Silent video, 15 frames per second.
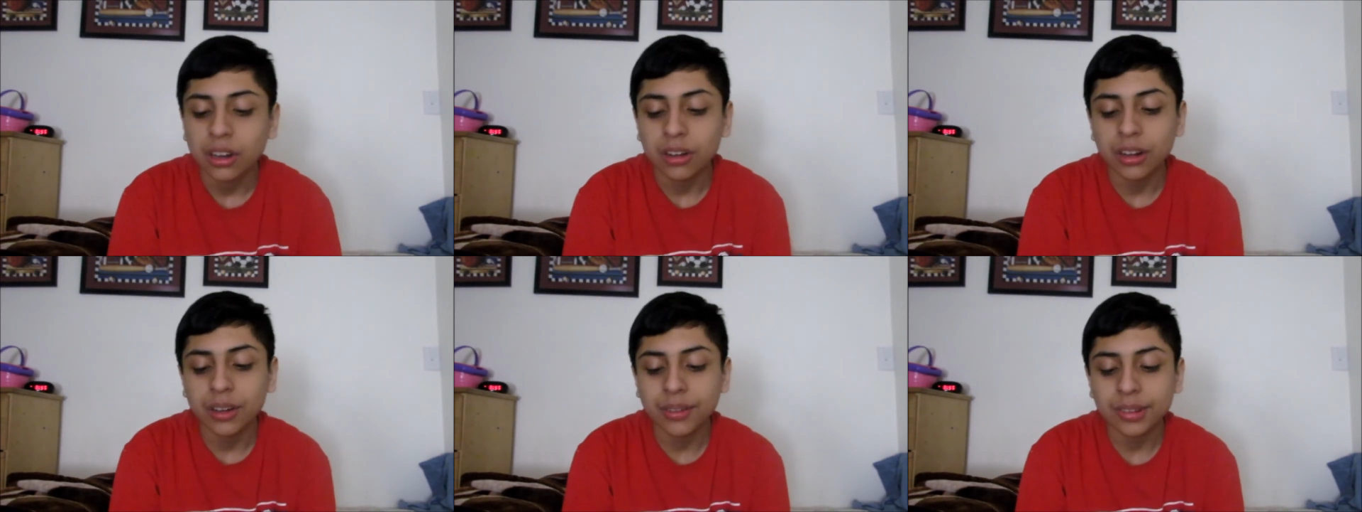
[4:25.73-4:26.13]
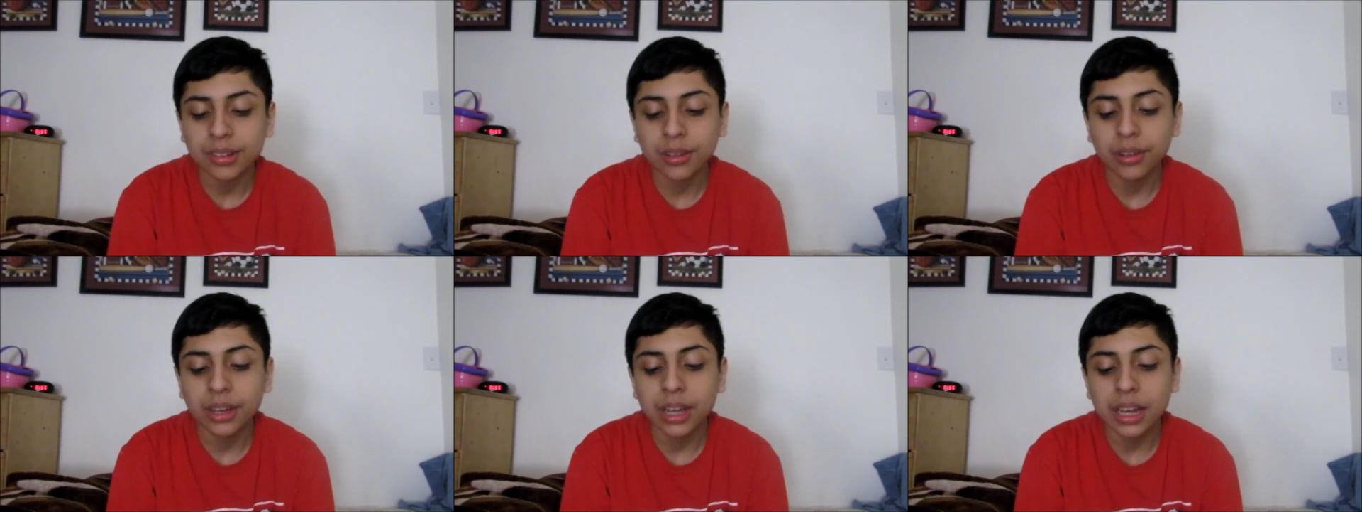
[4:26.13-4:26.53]
All right, let's
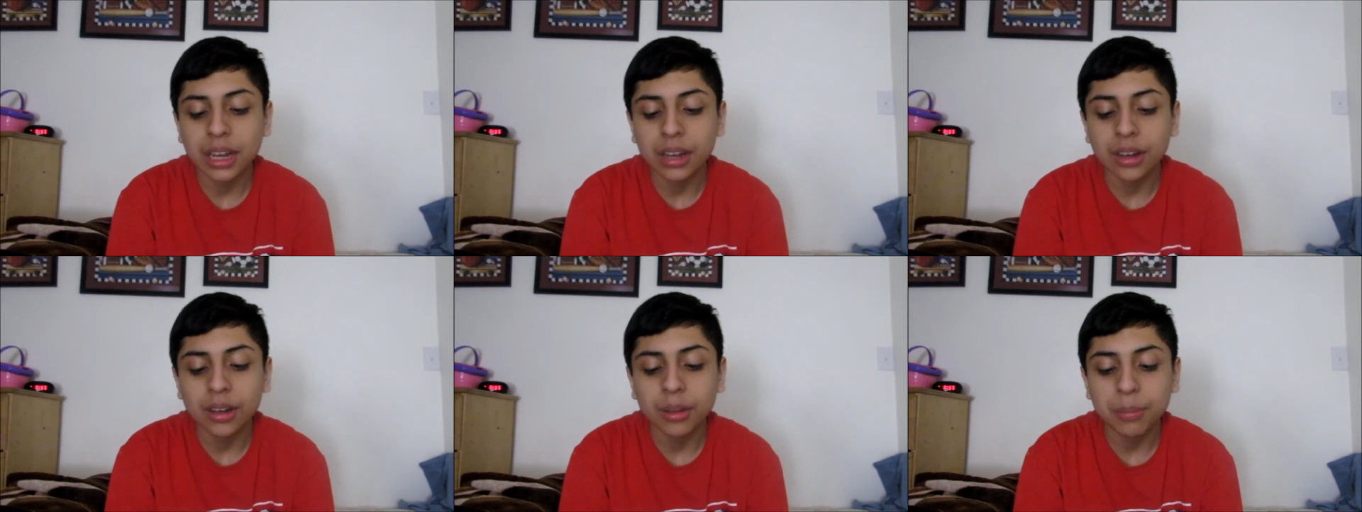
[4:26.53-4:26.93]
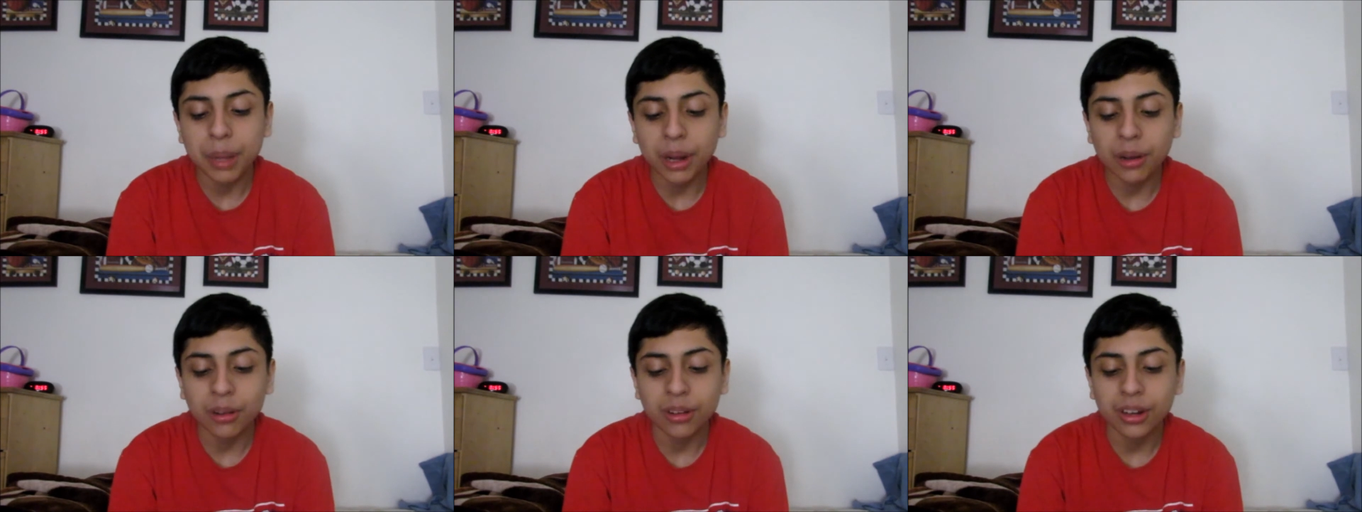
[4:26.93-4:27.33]
go ahead and uh,
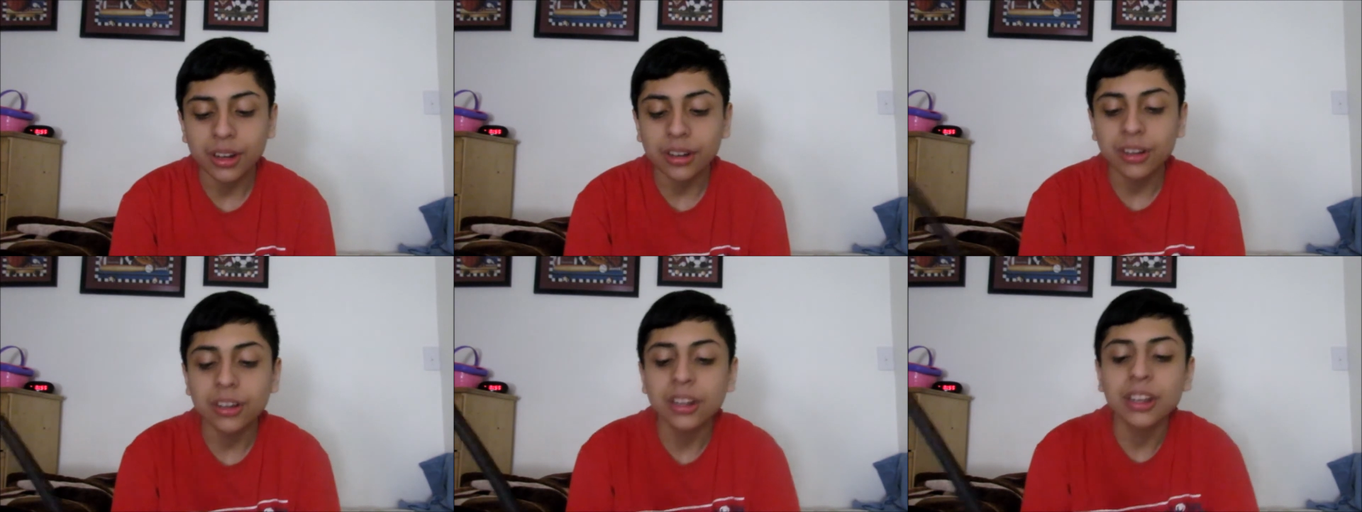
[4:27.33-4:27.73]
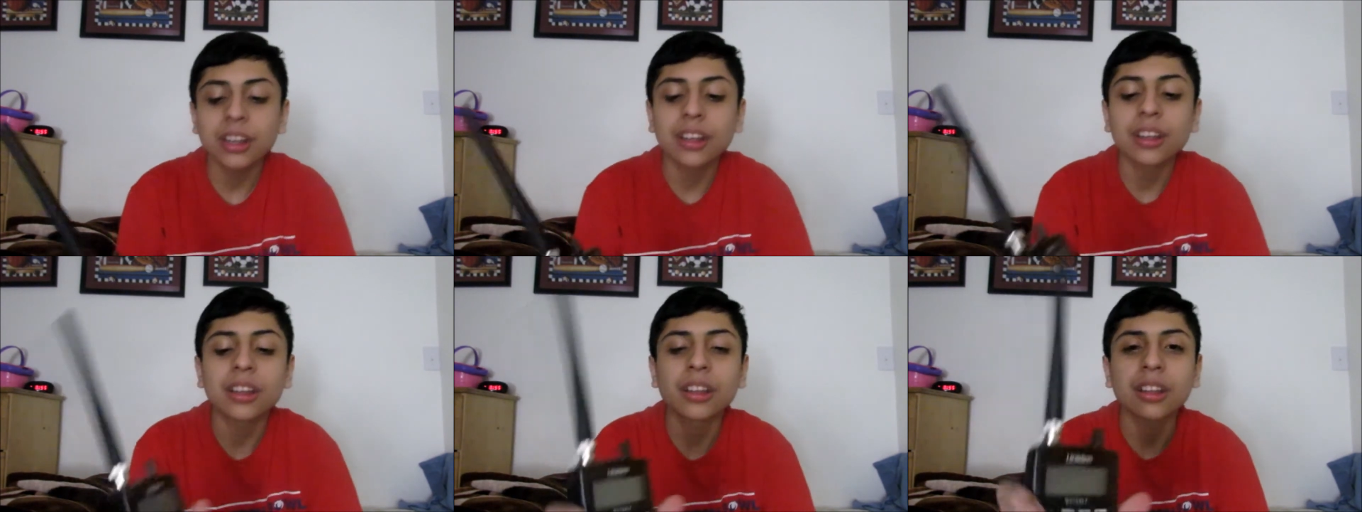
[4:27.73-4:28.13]
power it
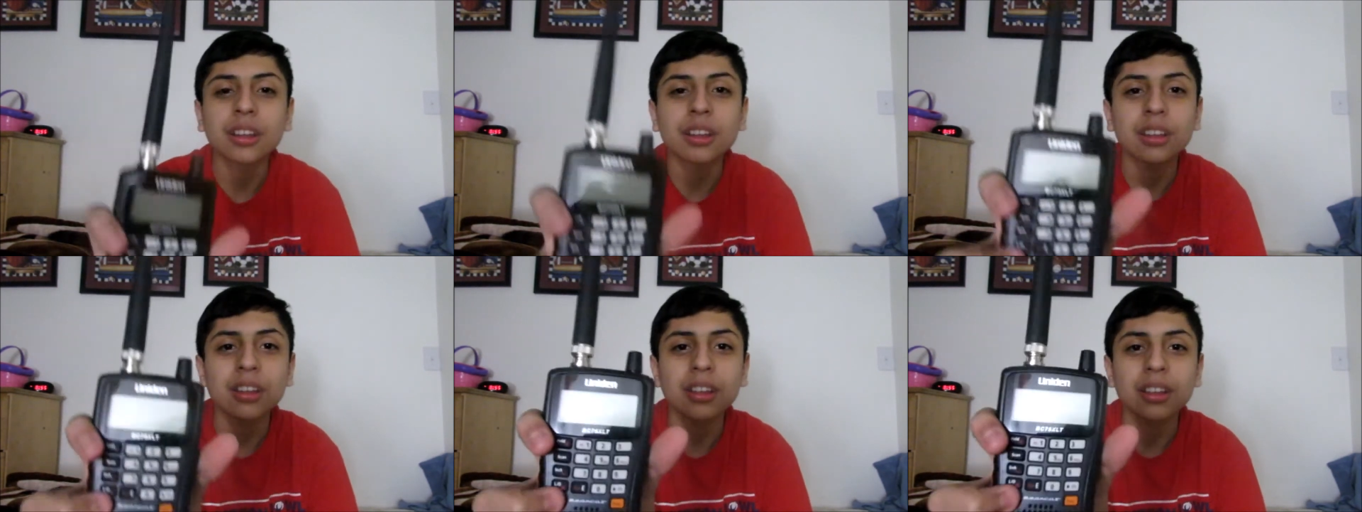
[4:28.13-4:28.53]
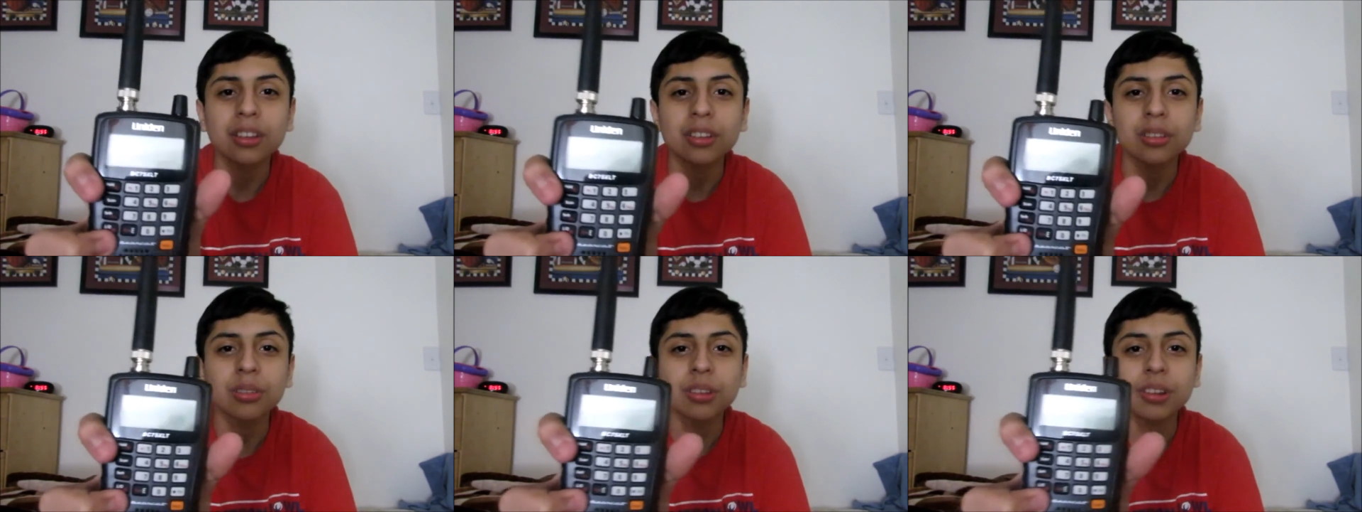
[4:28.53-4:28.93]
on.
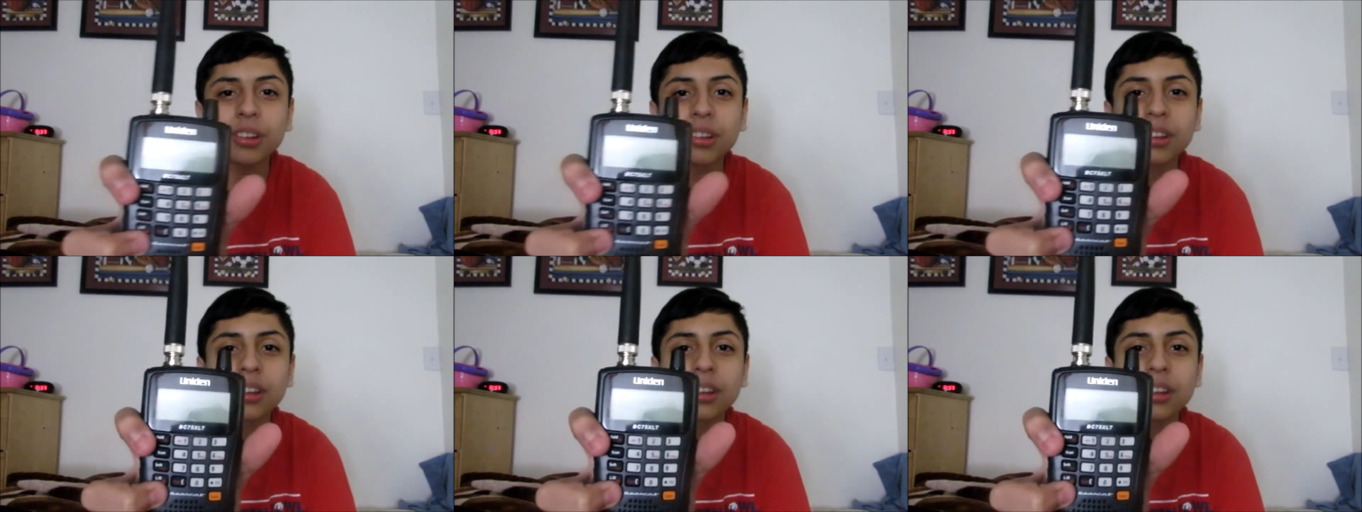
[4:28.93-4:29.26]
Switch.